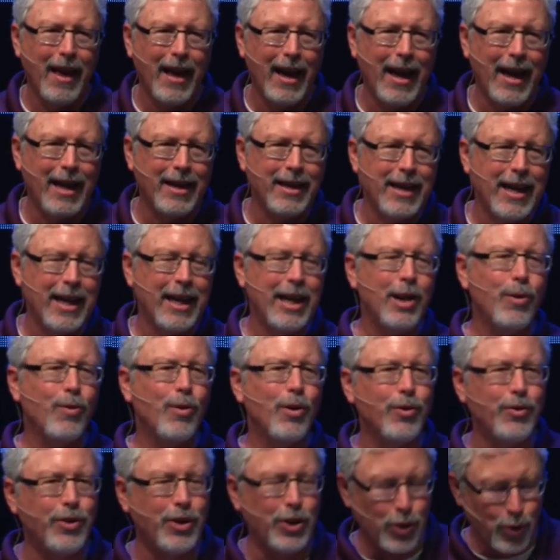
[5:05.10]
And yet he
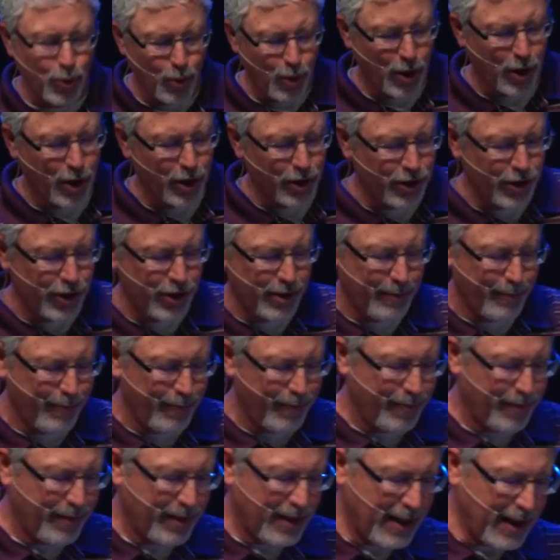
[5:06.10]
wrote these words
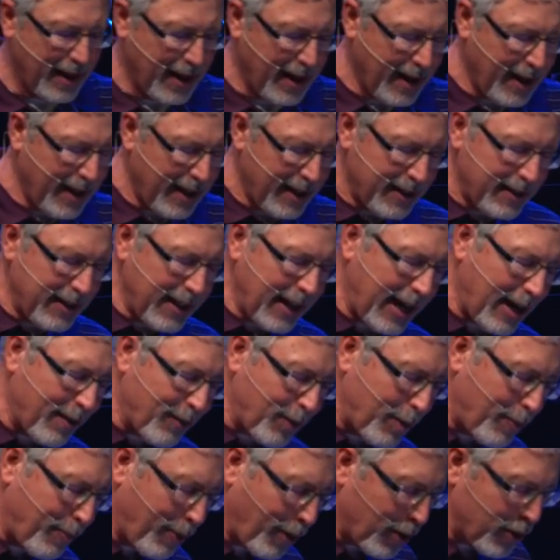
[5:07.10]
Let
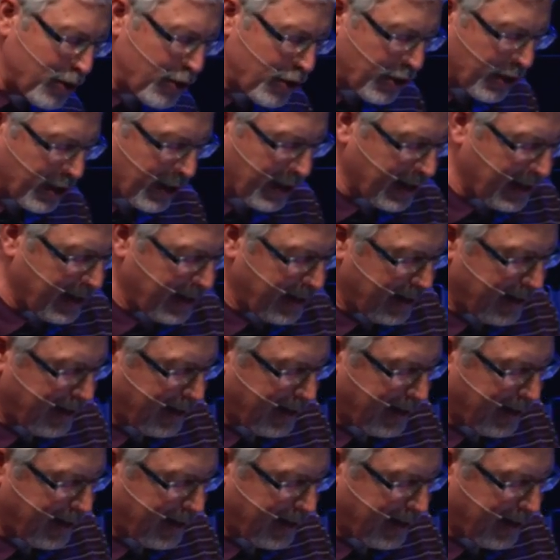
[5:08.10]
every person